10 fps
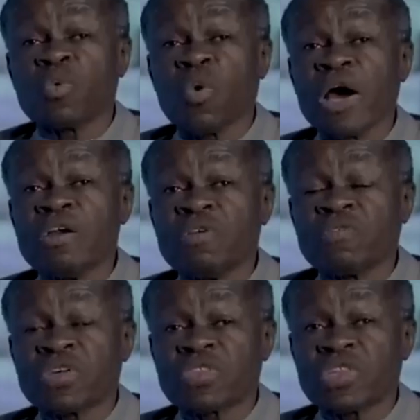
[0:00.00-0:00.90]
One
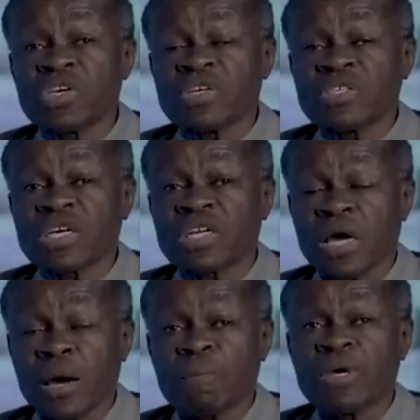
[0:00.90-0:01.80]
of the things that
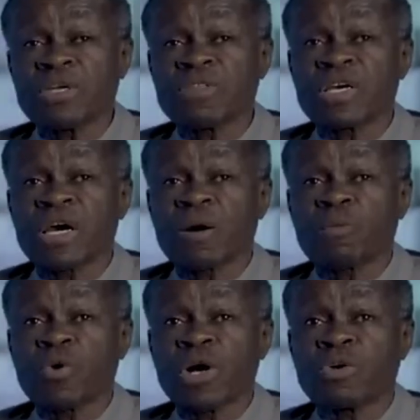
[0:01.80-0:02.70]
happened in the
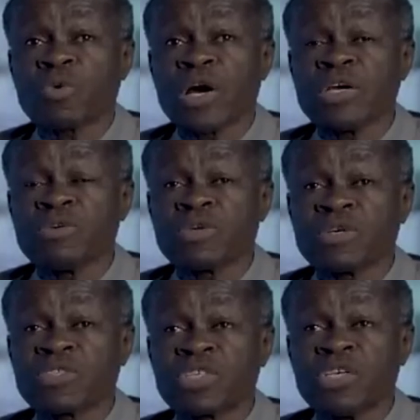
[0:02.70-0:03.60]
Arab world, why you
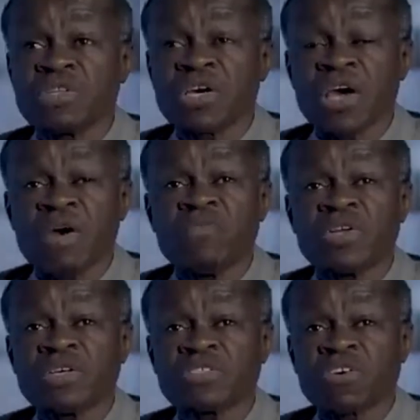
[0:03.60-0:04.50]
don't see the
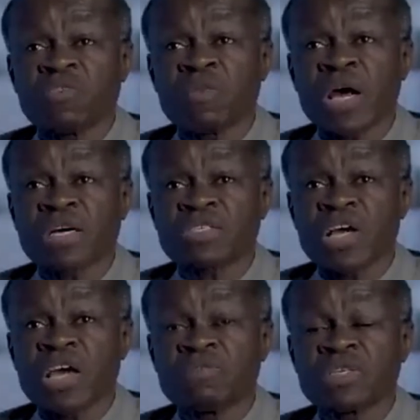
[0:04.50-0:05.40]
evidence of black
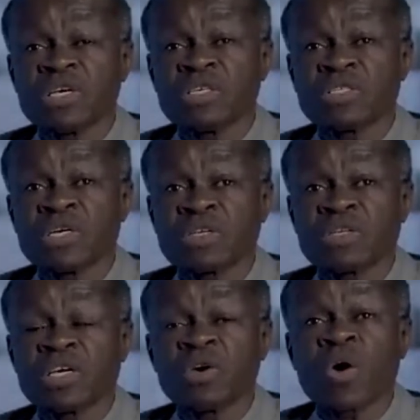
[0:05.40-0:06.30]
slaves, is
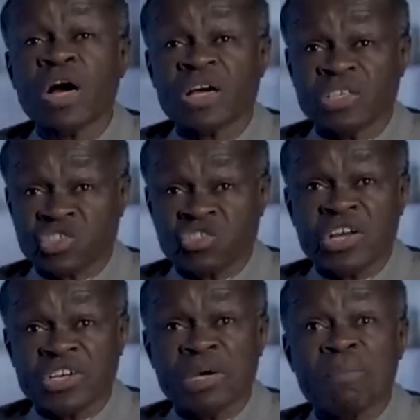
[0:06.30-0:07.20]
that they were
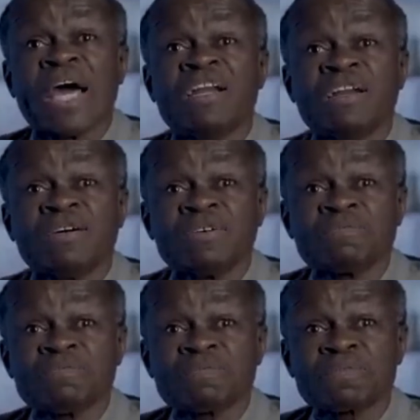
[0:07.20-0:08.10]
castrating men,
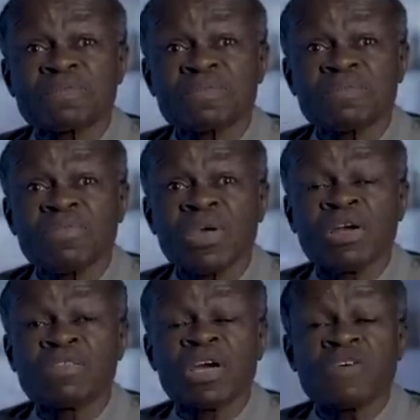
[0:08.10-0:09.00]

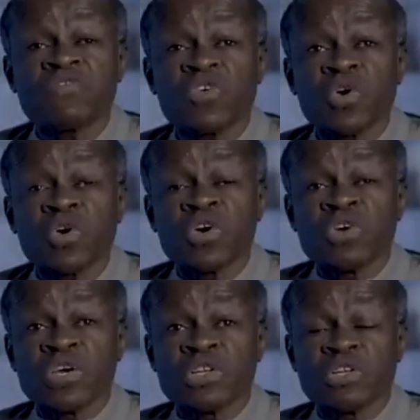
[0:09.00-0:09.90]
and therefore
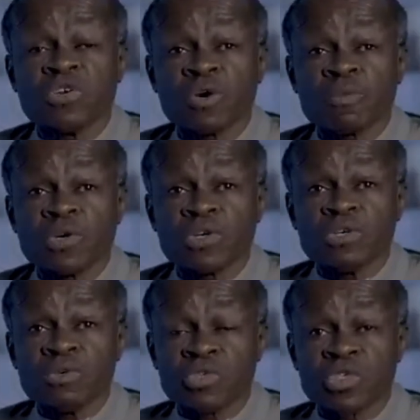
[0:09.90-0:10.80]
they did not
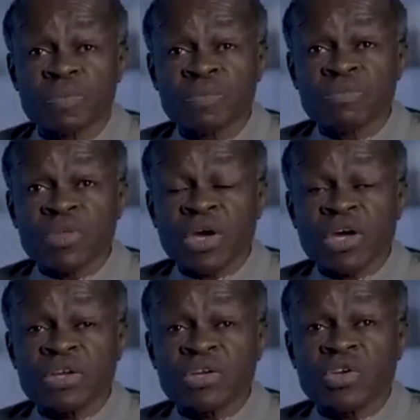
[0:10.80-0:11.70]
produce.
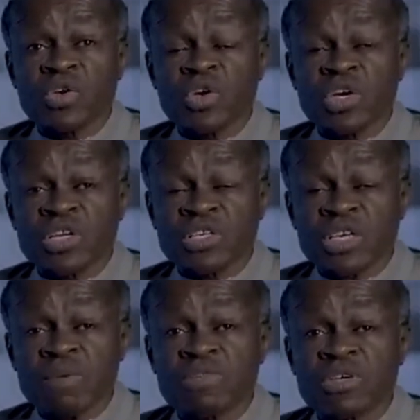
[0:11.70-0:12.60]
And it is
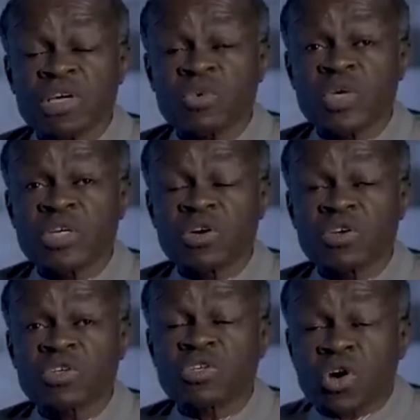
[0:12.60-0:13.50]
something that we
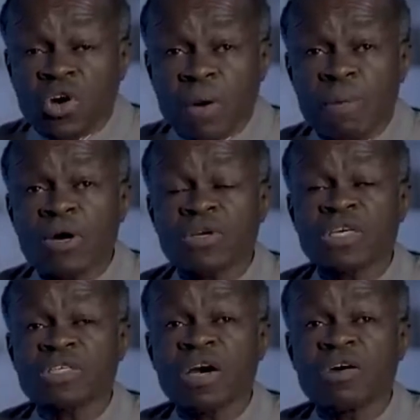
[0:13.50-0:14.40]
don't talk about
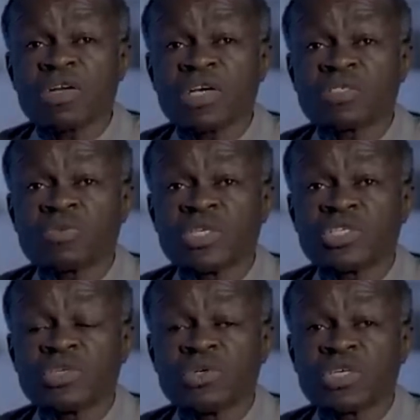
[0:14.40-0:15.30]
as loudly as we
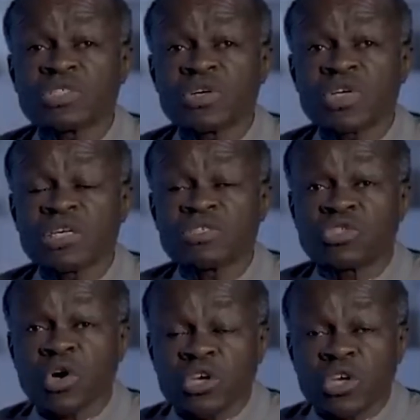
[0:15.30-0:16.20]
should, is not as
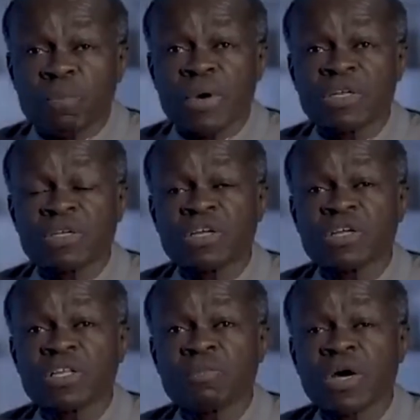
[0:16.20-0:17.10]
documented
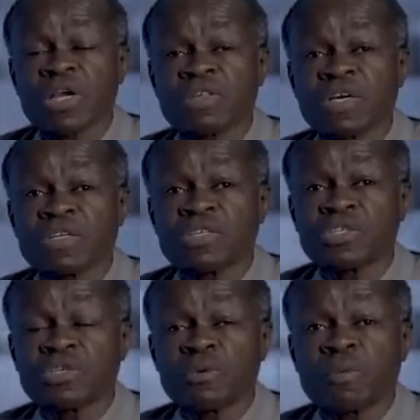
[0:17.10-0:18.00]
in the manner that it
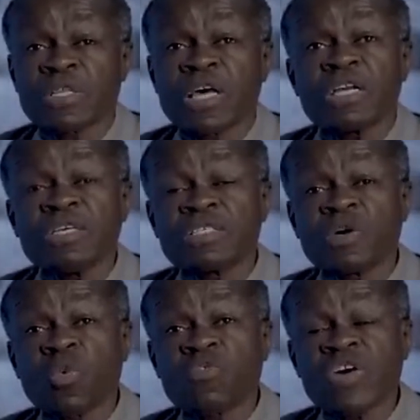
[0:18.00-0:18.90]
should, but that is
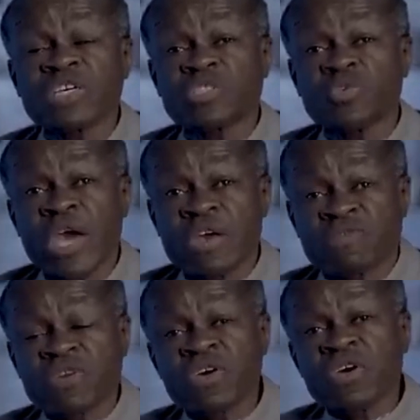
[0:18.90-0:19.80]
the first
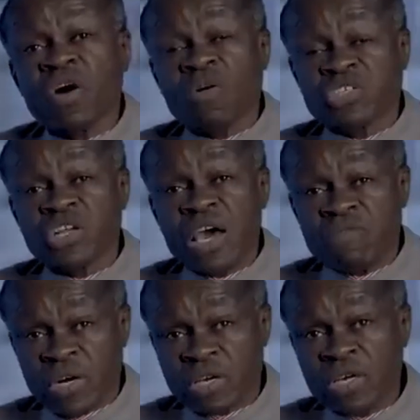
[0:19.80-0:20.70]
wave of
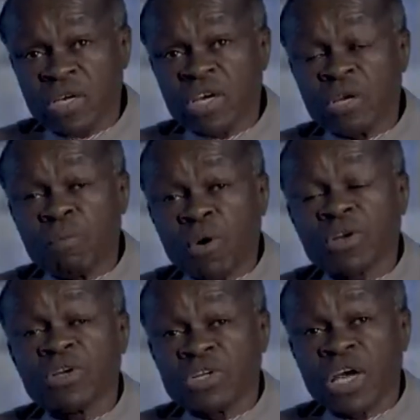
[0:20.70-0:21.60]
slavery, in
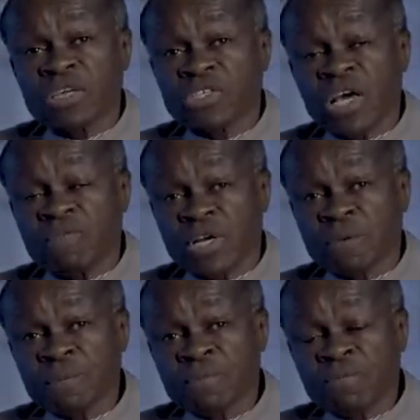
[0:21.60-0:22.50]
modern day slavery.